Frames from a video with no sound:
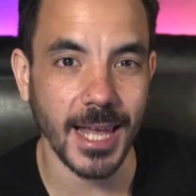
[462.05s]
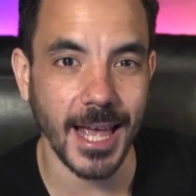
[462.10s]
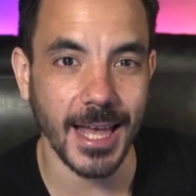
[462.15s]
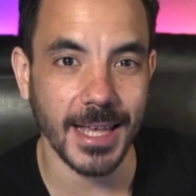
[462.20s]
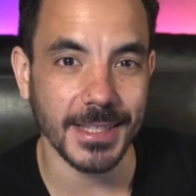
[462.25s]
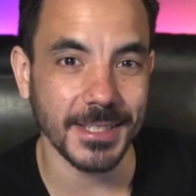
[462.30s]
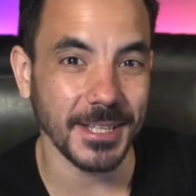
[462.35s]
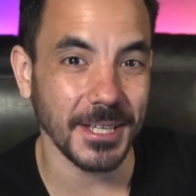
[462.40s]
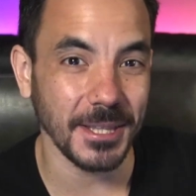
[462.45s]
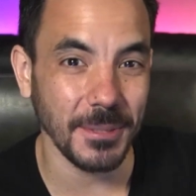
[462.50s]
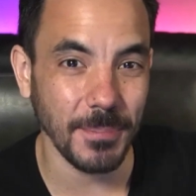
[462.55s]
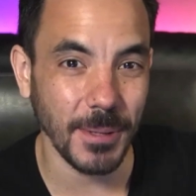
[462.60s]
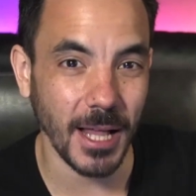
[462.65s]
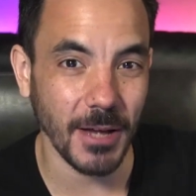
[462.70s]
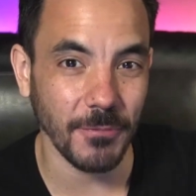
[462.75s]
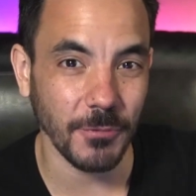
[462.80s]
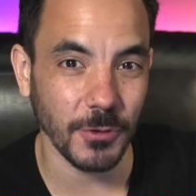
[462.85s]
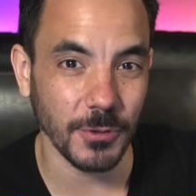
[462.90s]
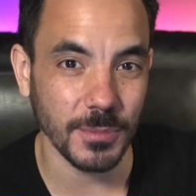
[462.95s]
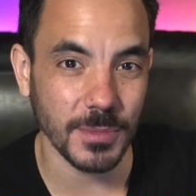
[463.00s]
and other
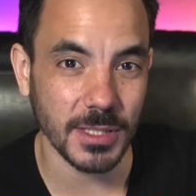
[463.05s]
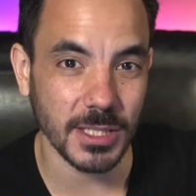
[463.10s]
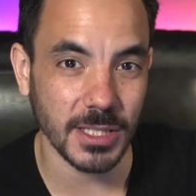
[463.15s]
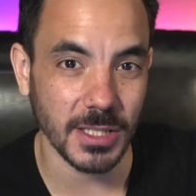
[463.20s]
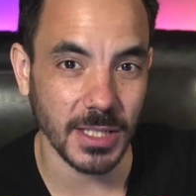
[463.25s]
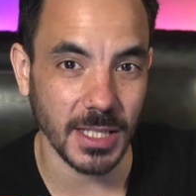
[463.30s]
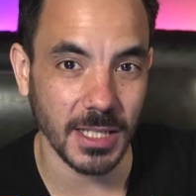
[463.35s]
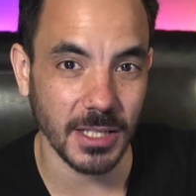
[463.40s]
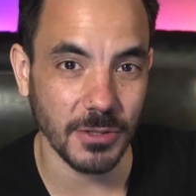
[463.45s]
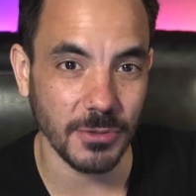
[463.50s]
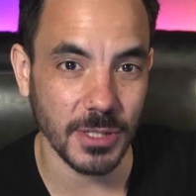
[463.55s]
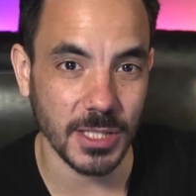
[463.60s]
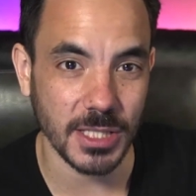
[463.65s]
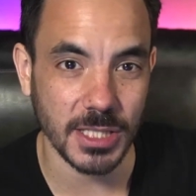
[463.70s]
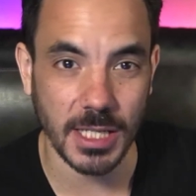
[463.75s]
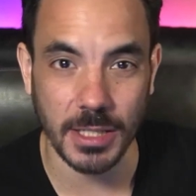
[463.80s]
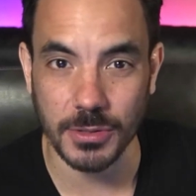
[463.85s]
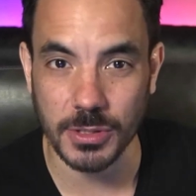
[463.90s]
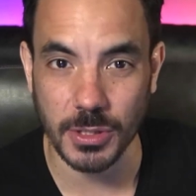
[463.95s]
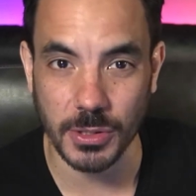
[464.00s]
platforms to increase
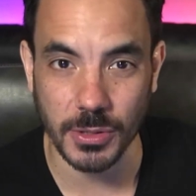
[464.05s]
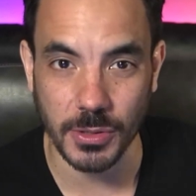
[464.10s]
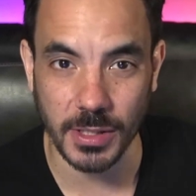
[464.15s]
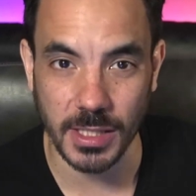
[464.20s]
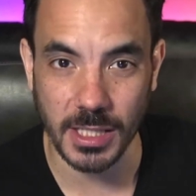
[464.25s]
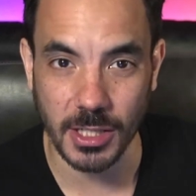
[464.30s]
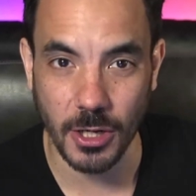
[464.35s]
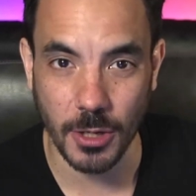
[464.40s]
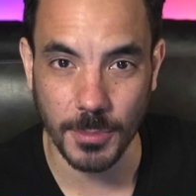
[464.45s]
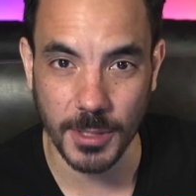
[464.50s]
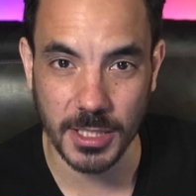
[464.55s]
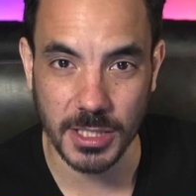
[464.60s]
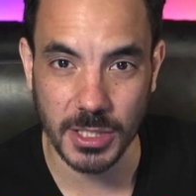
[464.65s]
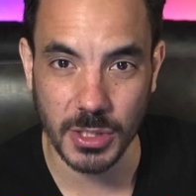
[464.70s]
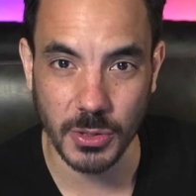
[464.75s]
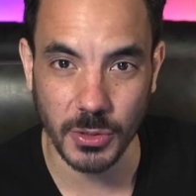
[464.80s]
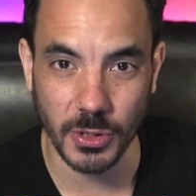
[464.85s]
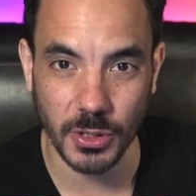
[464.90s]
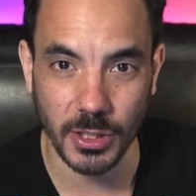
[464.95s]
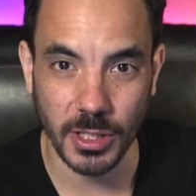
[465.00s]
sales on your e-commerce
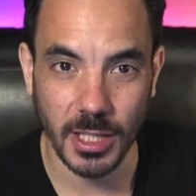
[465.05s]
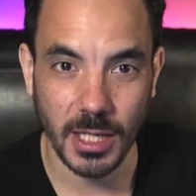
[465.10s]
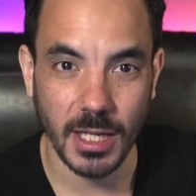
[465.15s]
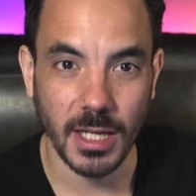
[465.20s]
store,